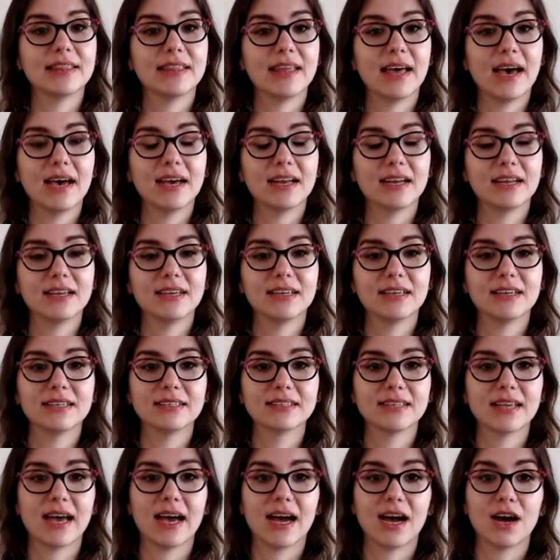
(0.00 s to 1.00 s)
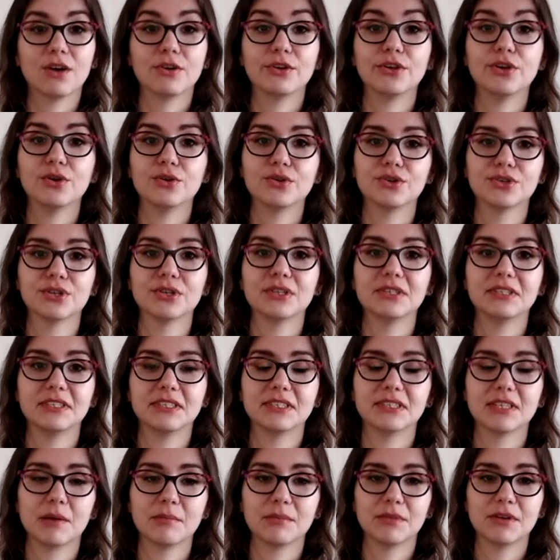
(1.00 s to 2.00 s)
That is how you should
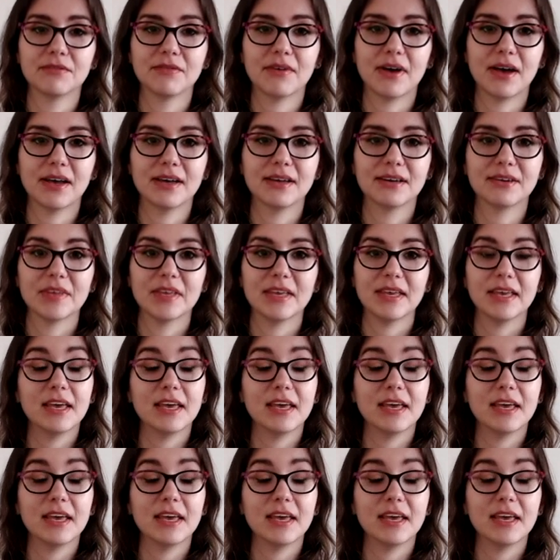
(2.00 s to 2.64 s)
subdivide.